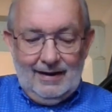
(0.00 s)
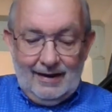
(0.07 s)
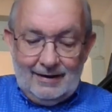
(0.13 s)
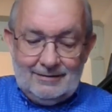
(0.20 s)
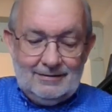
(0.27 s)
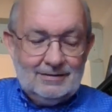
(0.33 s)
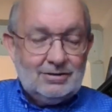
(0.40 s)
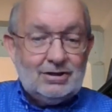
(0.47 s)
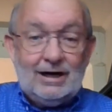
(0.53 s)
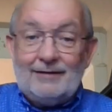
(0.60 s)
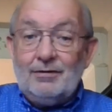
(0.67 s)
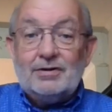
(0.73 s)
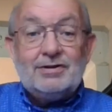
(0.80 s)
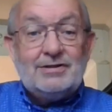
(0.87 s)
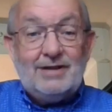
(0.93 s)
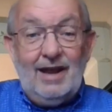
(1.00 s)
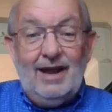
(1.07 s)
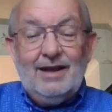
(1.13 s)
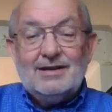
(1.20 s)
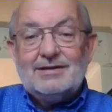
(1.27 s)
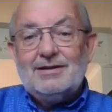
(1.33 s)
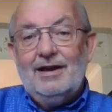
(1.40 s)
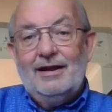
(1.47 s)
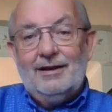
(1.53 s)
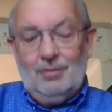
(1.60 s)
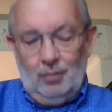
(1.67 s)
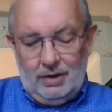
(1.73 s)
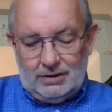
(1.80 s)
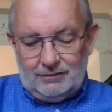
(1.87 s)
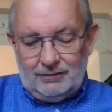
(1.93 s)
And several states
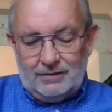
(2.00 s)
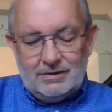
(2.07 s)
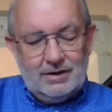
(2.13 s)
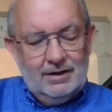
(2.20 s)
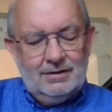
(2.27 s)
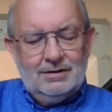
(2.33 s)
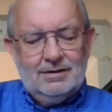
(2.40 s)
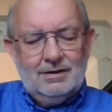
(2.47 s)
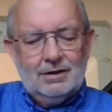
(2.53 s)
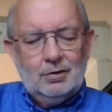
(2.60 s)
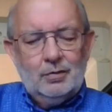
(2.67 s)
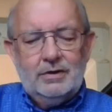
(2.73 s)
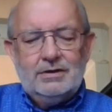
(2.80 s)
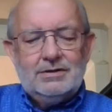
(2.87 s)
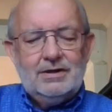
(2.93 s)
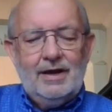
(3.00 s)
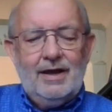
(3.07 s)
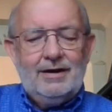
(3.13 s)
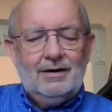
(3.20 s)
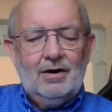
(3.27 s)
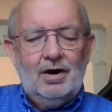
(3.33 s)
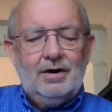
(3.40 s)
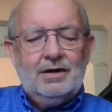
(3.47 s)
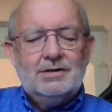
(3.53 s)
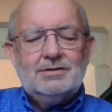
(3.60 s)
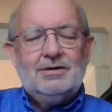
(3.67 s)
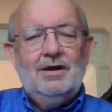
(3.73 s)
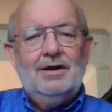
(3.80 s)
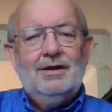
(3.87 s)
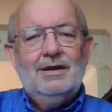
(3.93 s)
like West Virginia and Louisiana and
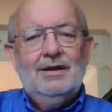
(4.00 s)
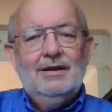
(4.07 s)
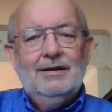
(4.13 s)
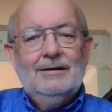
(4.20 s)
Arkansas,